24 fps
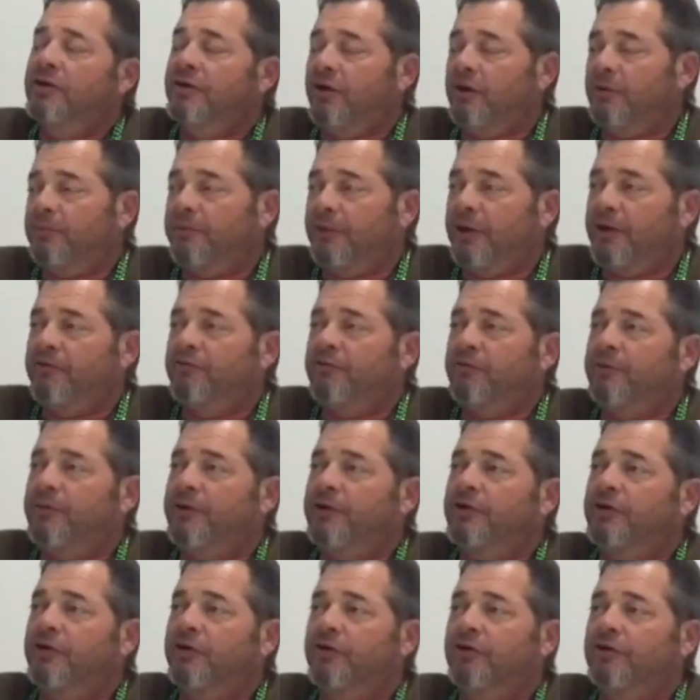they're playing for me
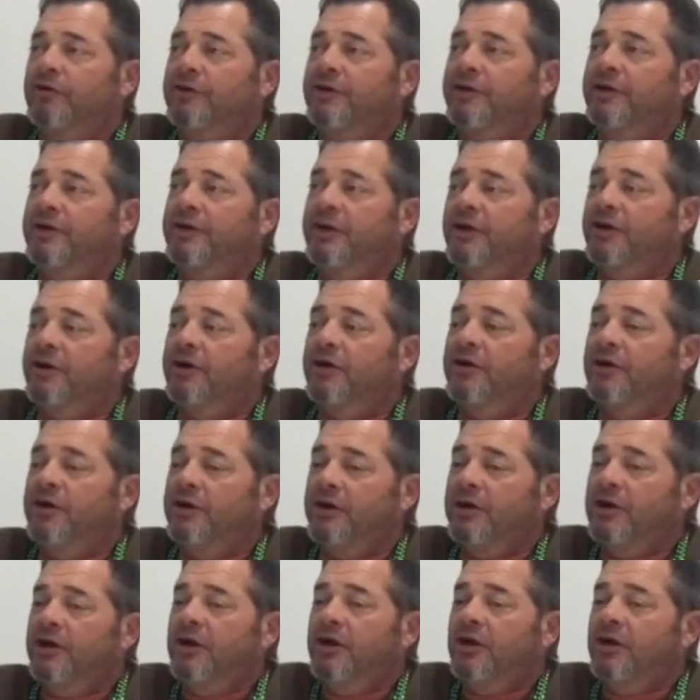currently.
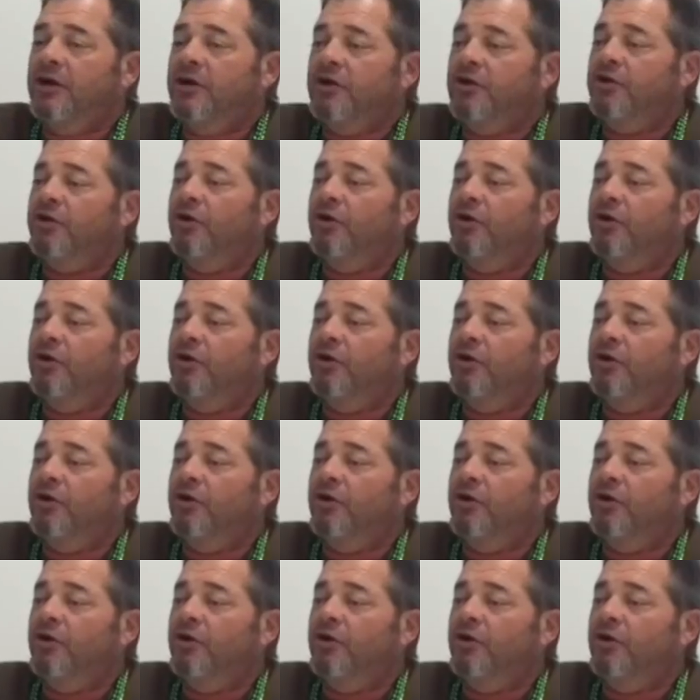Uh,